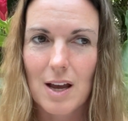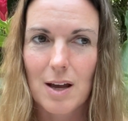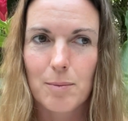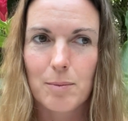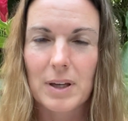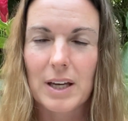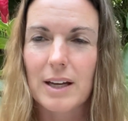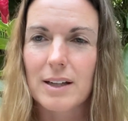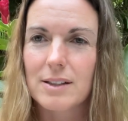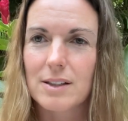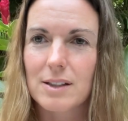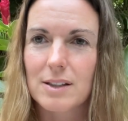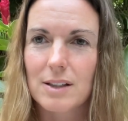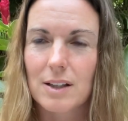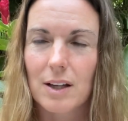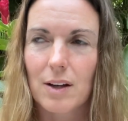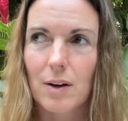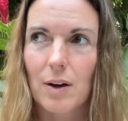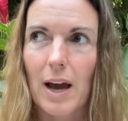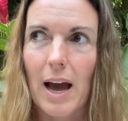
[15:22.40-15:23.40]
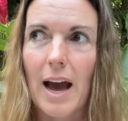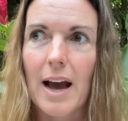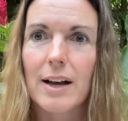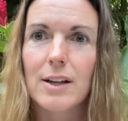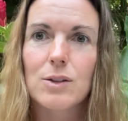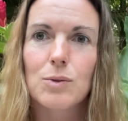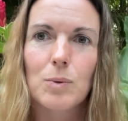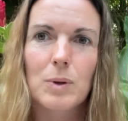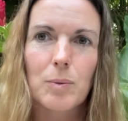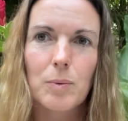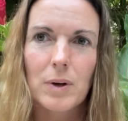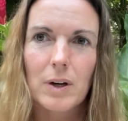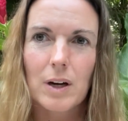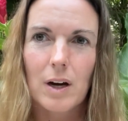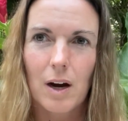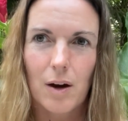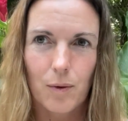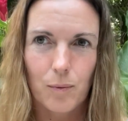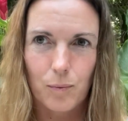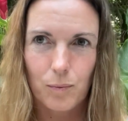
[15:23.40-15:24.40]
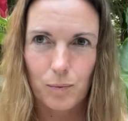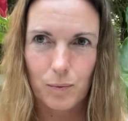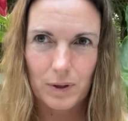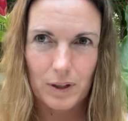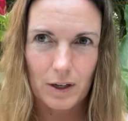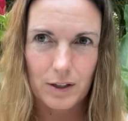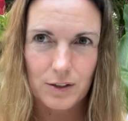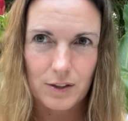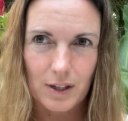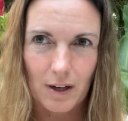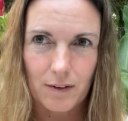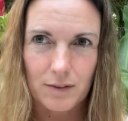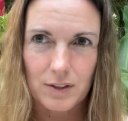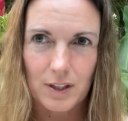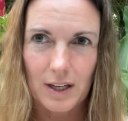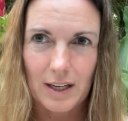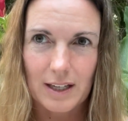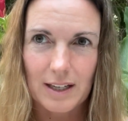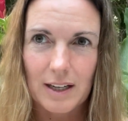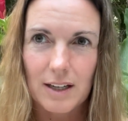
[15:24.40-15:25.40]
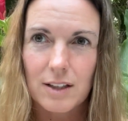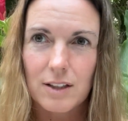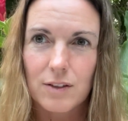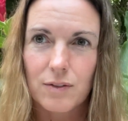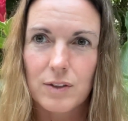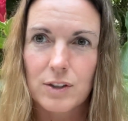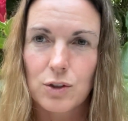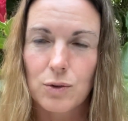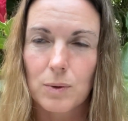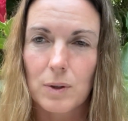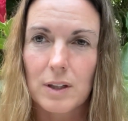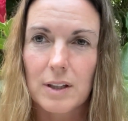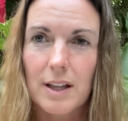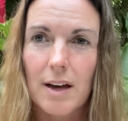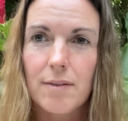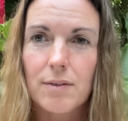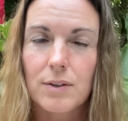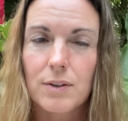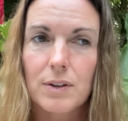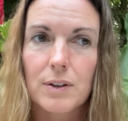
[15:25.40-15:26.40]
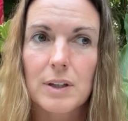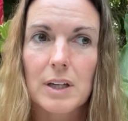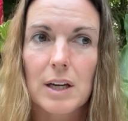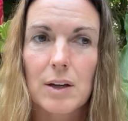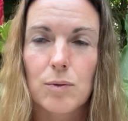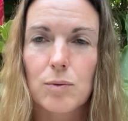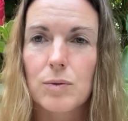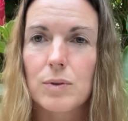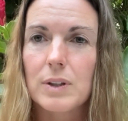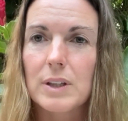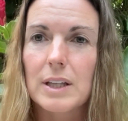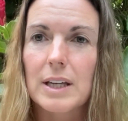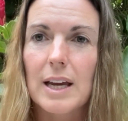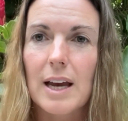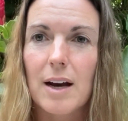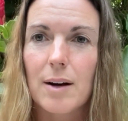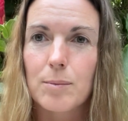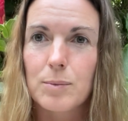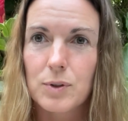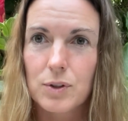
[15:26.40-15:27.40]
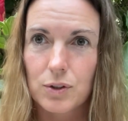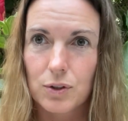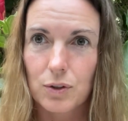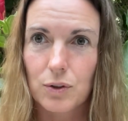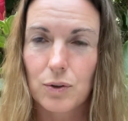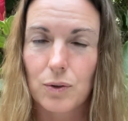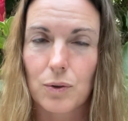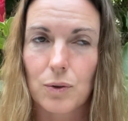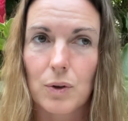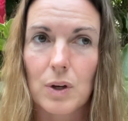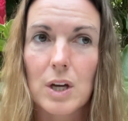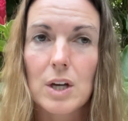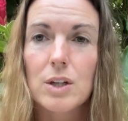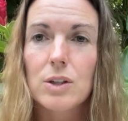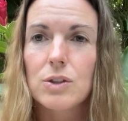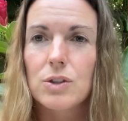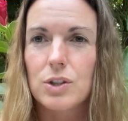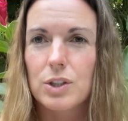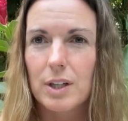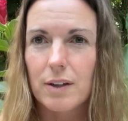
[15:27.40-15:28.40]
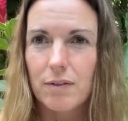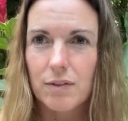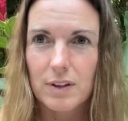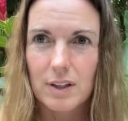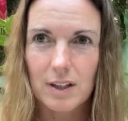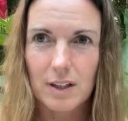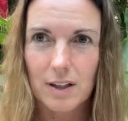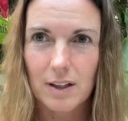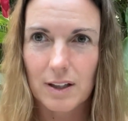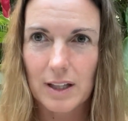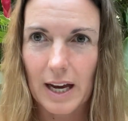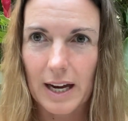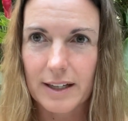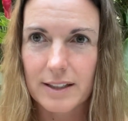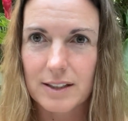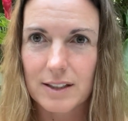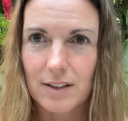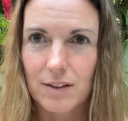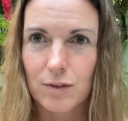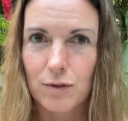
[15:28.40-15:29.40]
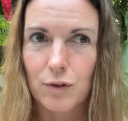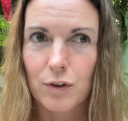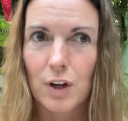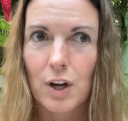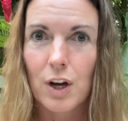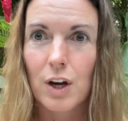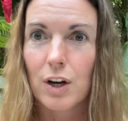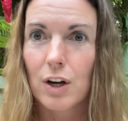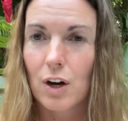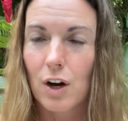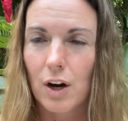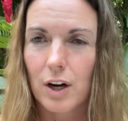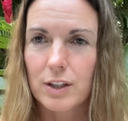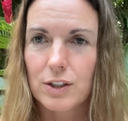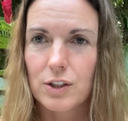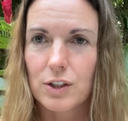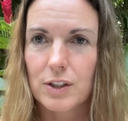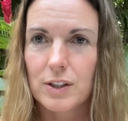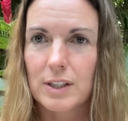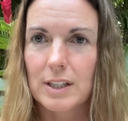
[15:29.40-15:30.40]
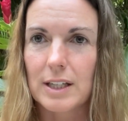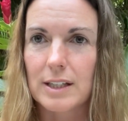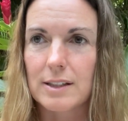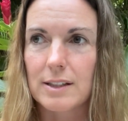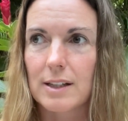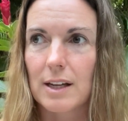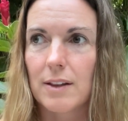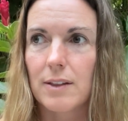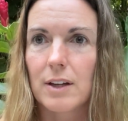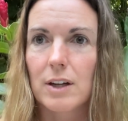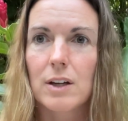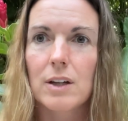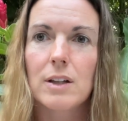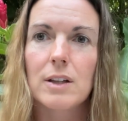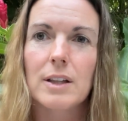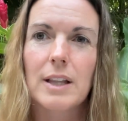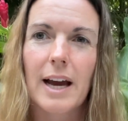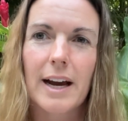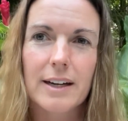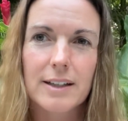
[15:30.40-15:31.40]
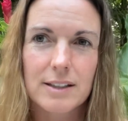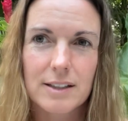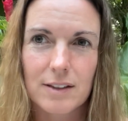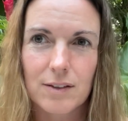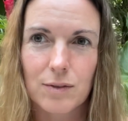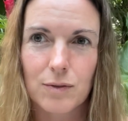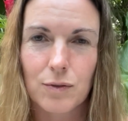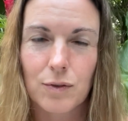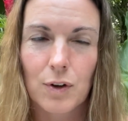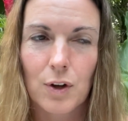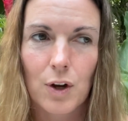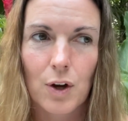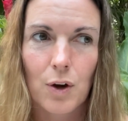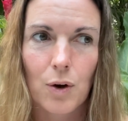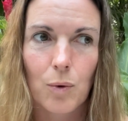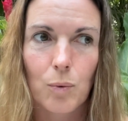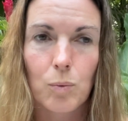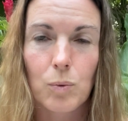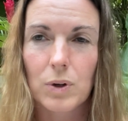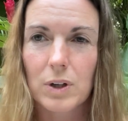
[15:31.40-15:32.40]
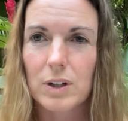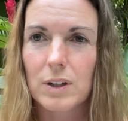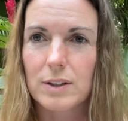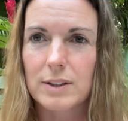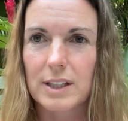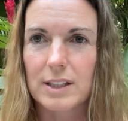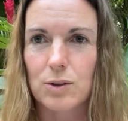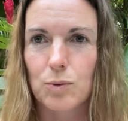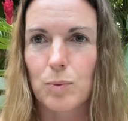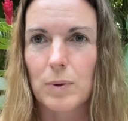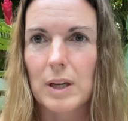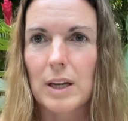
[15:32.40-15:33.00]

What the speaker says: because as we work with ourselves on an individual level, it really helps to shift the collective consciousness and the collective world as